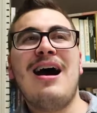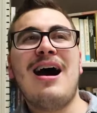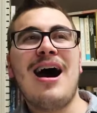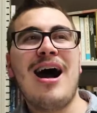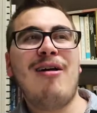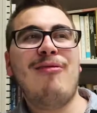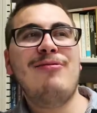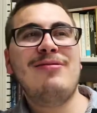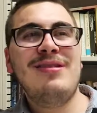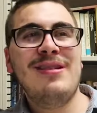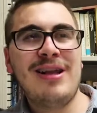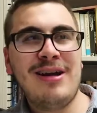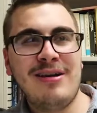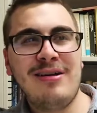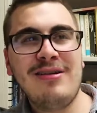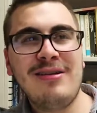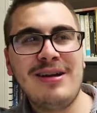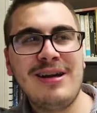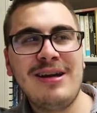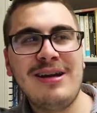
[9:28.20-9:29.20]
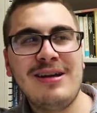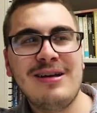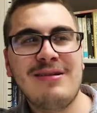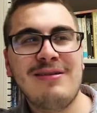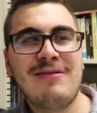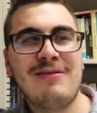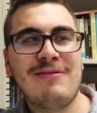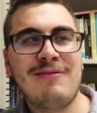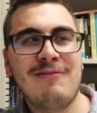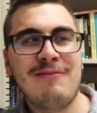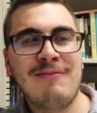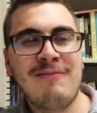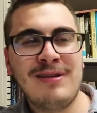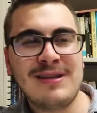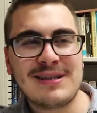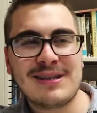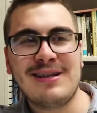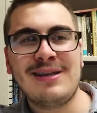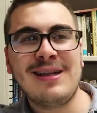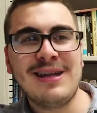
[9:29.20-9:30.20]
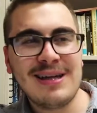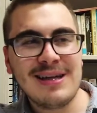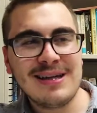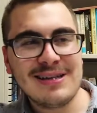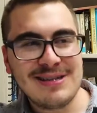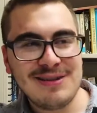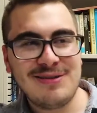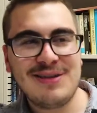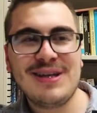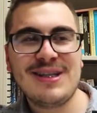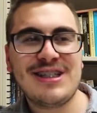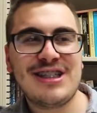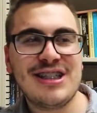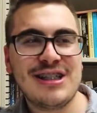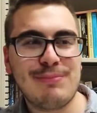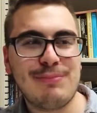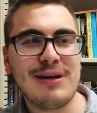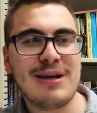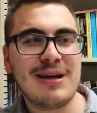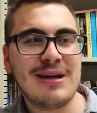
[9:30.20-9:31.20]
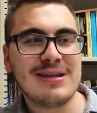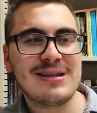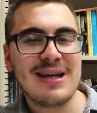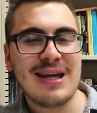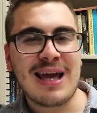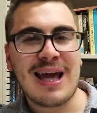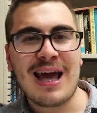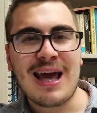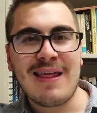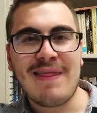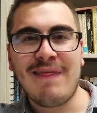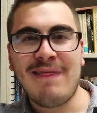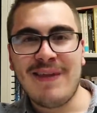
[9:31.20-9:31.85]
I would literally was clinging to this just because like